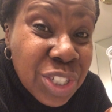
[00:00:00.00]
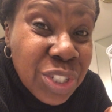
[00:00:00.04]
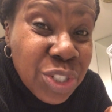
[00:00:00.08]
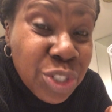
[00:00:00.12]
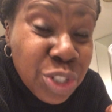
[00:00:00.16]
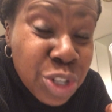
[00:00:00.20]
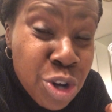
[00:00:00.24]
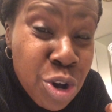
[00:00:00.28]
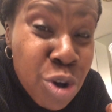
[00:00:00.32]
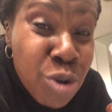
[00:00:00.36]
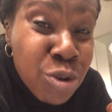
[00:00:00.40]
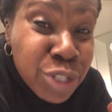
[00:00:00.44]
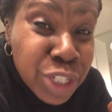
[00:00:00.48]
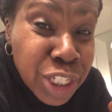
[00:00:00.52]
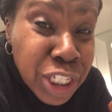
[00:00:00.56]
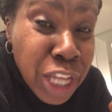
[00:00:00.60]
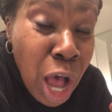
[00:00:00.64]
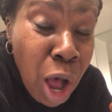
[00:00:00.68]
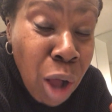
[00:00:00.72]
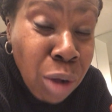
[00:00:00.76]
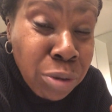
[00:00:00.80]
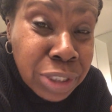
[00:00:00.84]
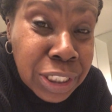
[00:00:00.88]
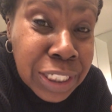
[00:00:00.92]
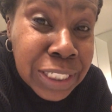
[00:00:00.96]
too
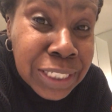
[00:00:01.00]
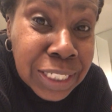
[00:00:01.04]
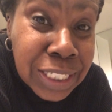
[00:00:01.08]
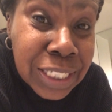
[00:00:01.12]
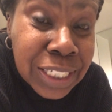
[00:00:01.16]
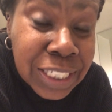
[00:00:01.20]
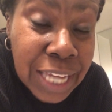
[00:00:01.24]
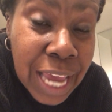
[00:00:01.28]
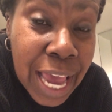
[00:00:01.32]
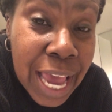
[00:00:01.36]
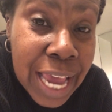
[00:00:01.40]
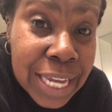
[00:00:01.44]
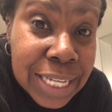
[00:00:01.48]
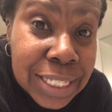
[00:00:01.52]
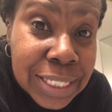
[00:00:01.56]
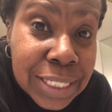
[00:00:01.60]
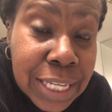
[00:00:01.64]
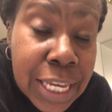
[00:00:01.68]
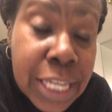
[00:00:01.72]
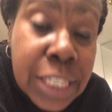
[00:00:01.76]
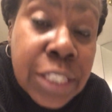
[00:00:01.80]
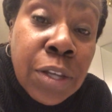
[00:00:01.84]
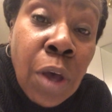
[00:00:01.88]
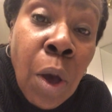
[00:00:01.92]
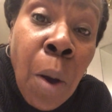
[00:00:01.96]
salty to
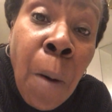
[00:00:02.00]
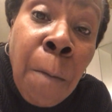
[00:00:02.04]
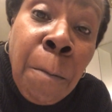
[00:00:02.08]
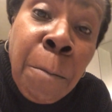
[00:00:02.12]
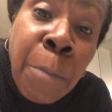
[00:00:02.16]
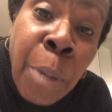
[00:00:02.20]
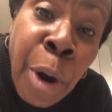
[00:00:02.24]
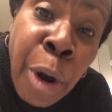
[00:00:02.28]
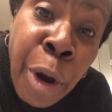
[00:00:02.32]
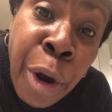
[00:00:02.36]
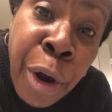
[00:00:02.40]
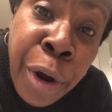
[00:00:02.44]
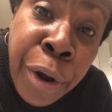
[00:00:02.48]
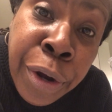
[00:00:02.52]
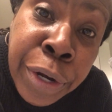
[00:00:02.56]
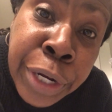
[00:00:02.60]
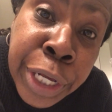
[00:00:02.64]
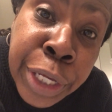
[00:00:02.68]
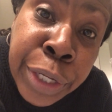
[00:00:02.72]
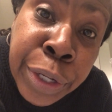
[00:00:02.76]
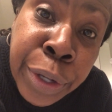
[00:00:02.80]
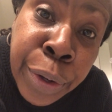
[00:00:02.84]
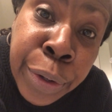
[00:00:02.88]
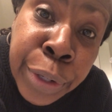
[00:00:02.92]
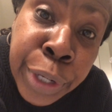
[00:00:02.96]
taste, it's going to burn
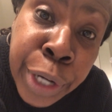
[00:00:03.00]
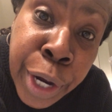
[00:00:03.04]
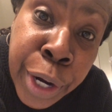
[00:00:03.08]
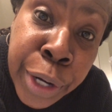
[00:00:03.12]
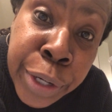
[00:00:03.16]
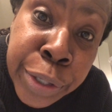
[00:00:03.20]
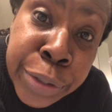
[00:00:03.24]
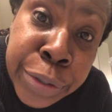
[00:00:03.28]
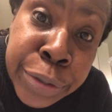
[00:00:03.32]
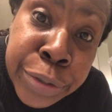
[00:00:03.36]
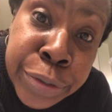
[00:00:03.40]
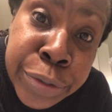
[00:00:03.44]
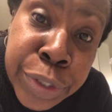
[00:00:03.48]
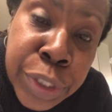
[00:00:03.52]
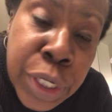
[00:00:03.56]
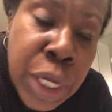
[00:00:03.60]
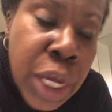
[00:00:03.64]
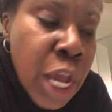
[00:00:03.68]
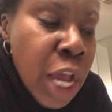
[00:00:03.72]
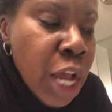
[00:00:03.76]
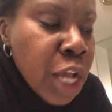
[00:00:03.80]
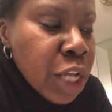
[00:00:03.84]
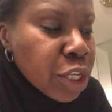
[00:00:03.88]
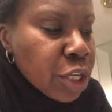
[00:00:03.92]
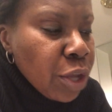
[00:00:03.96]
in your nose.
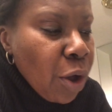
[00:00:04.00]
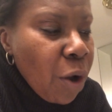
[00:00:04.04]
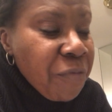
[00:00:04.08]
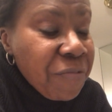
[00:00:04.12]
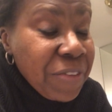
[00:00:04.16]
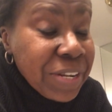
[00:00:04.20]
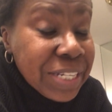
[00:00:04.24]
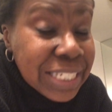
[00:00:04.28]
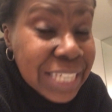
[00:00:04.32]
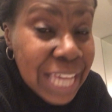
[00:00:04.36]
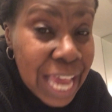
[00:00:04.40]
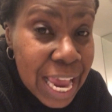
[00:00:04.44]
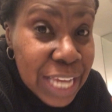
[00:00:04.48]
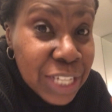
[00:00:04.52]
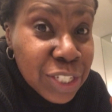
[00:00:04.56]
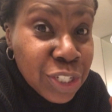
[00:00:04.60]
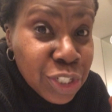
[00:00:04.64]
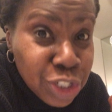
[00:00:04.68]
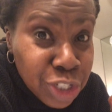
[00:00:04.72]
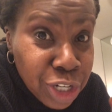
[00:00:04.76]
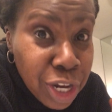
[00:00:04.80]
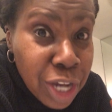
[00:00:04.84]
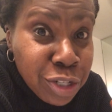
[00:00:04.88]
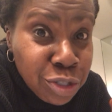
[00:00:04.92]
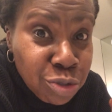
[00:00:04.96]
So if it
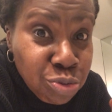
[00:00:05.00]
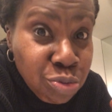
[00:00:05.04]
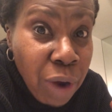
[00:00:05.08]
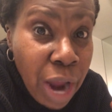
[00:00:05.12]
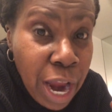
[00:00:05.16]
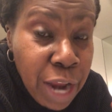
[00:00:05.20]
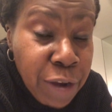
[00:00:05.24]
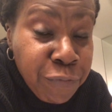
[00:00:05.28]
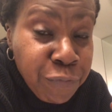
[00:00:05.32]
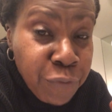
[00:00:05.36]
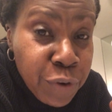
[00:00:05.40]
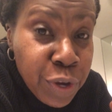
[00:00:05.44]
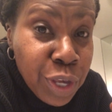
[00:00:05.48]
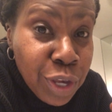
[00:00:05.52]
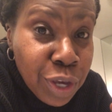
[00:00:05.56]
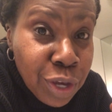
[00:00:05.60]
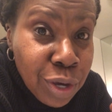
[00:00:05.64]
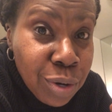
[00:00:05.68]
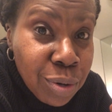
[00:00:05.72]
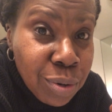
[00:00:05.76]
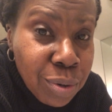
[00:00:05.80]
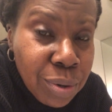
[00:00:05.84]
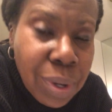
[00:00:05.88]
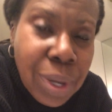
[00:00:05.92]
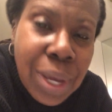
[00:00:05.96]
tastes just right for
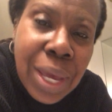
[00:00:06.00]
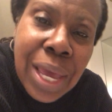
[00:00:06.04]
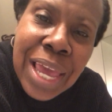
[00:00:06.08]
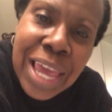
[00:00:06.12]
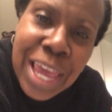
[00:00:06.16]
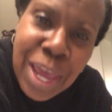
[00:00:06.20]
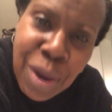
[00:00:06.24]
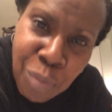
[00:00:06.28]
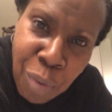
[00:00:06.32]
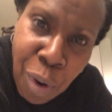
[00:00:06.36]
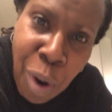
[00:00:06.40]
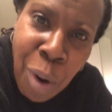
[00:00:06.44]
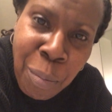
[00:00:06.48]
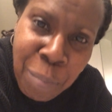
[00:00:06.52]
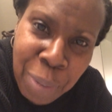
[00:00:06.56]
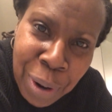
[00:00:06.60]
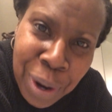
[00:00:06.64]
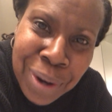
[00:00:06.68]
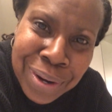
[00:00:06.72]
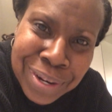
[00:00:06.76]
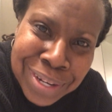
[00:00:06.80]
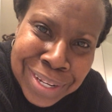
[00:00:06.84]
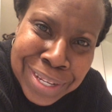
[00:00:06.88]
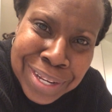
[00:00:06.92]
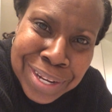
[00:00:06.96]
you, it won't
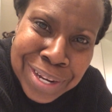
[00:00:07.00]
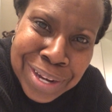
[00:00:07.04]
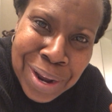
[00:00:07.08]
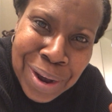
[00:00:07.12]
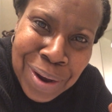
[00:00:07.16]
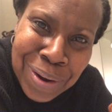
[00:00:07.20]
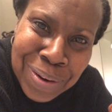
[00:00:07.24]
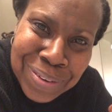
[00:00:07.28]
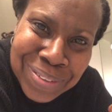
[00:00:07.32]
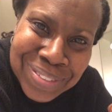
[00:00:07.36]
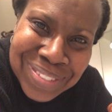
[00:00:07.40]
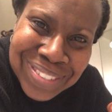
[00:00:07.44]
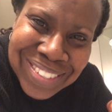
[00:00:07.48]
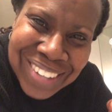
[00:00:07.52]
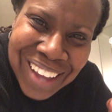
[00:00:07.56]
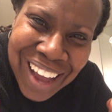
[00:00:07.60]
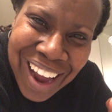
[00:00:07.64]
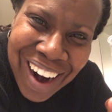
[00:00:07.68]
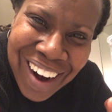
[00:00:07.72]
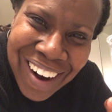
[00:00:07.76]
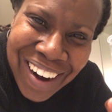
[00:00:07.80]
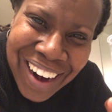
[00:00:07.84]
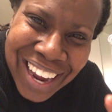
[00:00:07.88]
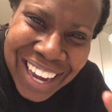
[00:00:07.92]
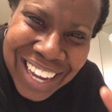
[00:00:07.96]
burn in your nose.
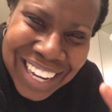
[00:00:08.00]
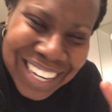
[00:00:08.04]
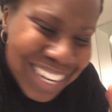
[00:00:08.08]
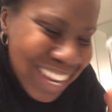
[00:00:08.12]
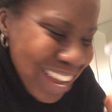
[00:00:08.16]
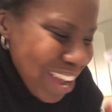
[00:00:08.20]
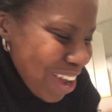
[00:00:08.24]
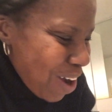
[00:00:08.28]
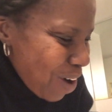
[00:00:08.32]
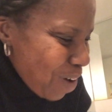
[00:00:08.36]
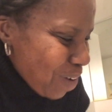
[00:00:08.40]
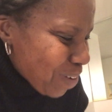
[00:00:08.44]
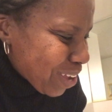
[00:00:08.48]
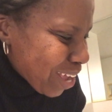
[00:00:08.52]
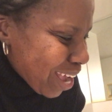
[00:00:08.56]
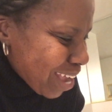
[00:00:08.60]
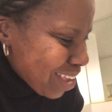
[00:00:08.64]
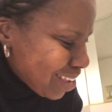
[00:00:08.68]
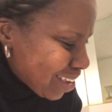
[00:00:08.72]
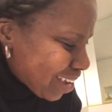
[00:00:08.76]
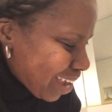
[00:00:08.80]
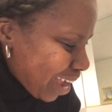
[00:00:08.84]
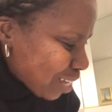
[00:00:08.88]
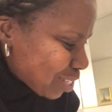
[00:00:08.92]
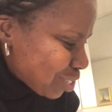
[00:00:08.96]
All right? Okay,
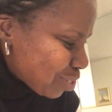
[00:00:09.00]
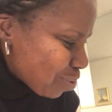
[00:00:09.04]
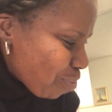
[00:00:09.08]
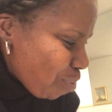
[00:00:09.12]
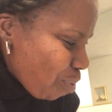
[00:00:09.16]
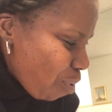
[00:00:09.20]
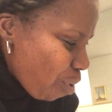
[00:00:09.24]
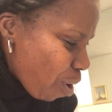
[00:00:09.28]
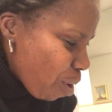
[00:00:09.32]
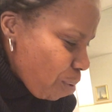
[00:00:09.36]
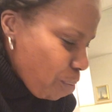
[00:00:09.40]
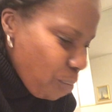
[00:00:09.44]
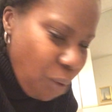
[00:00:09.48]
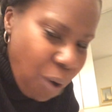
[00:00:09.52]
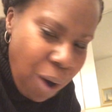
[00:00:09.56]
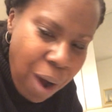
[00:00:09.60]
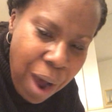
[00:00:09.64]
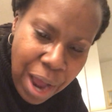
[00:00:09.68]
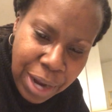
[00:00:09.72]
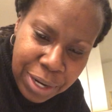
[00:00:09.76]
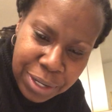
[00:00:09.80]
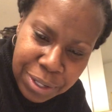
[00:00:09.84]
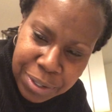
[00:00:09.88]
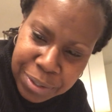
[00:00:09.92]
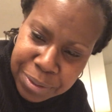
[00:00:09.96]
you got your warm
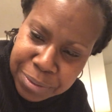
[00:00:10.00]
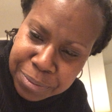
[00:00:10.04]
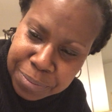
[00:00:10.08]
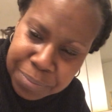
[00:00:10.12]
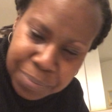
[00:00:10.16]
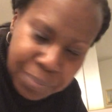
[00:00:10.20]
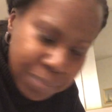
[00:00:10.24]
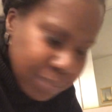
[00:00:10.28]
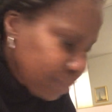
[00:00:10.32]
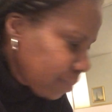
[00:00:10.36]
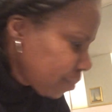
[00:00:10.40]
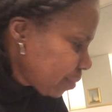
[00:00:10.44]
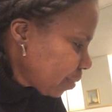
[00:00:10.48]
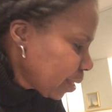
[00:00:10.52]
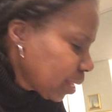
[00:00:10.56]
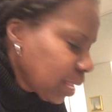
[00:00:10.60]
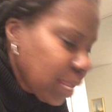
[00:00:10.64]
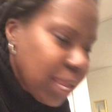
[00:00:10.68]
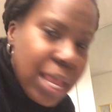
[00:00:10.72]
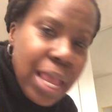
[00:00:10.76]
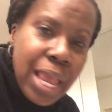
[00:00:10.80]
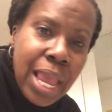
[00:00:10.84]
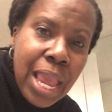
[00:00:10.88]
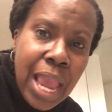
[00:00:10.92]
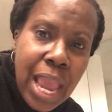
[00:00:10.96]
water,
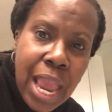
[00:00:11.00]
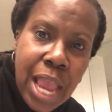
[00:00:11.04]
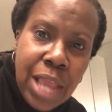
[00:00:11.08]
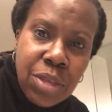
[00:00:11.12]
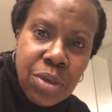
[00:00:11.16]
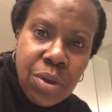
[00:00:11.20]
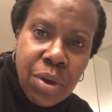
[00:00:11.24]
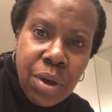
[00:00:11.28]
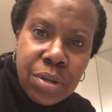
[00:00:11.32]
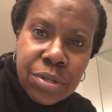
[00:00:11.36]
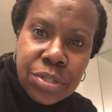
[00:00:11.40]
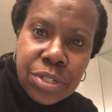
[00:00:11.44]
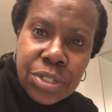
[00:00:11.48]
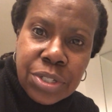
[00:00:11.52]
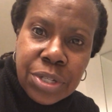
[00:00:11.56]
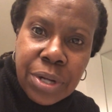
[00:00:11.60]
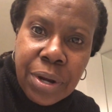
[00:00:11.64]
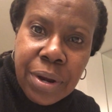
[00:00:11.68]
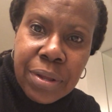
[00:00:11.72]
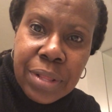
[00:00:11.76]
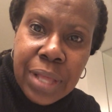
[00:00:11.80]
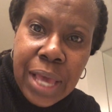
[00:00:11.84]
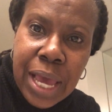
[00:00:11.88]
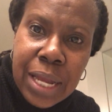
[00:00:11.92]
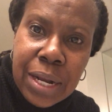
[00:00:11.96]
and you're going to
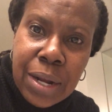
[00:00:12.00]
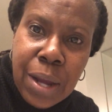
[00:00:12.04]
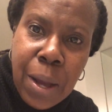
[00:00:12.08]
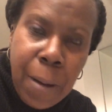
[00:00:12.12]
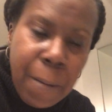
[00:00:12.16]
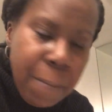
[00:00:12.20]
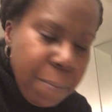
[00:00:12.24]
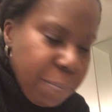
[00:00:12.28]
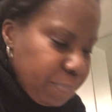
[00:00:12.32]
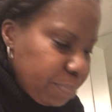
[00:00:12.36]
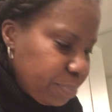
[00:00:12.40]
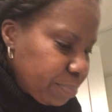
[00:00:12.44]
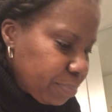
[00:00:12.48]
stir that up.